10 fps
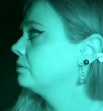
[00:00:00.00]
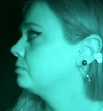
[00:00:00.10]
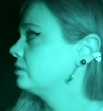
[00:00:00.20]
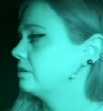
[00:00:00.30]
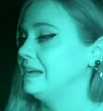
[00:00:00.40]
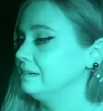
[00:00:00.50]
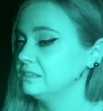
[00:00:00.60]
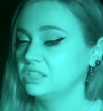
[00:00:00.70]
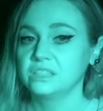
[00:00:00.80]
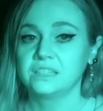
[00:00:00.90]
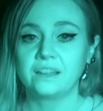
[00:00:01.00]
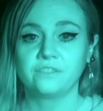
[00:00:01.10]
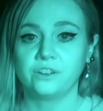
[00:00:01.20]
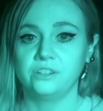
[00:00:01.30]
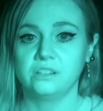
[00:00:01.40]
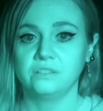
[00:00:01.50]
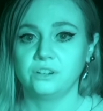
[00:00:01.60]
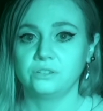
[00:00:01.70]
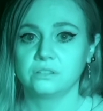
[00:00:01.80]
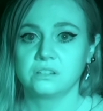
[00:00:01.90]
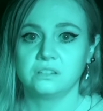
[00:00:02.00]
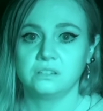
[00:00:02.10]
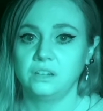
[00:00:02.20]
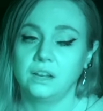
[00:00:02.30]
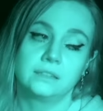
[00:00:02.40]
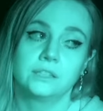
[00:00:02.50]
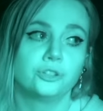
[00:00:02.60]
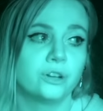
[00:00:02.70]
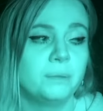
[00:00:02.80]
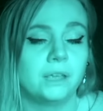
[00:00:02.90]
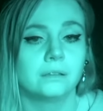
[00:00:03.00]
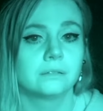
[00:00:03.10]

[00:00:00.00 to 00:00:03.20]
gonna walk around and just take photos in the vaults, and you guys can join me.